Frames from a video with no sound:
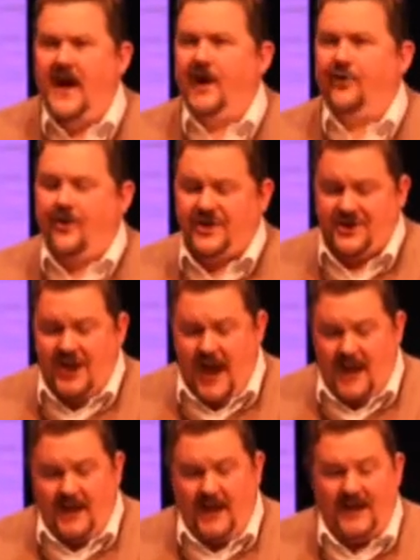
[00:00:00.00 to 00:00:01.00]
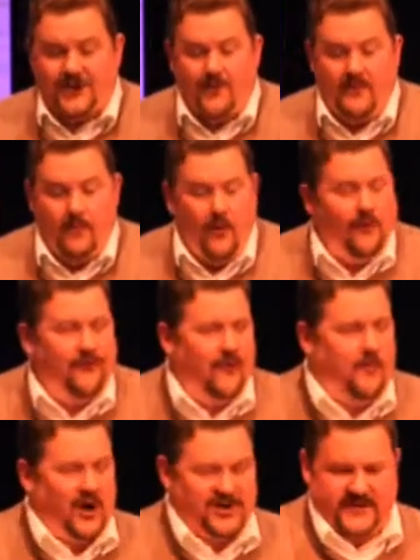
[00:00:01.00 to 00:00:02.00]
and Christianity is removed
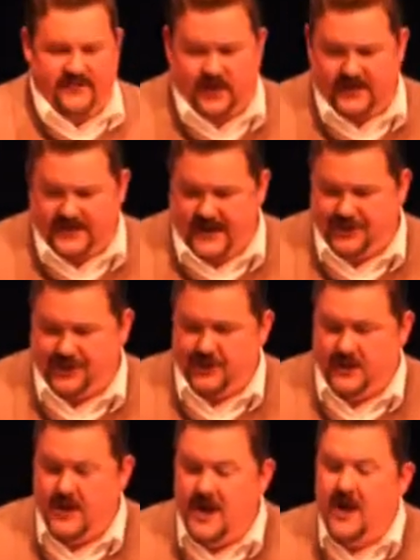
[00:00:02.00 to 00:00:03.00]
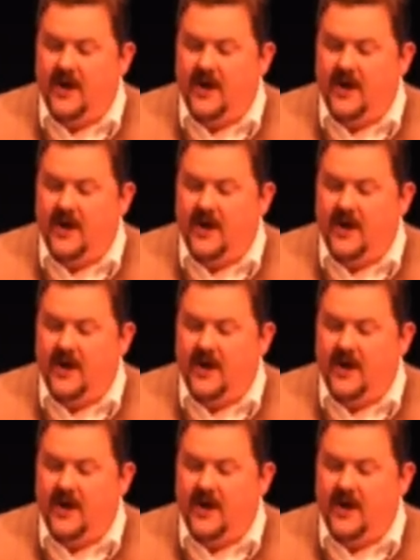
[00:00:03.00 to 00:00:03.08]
from our civilization,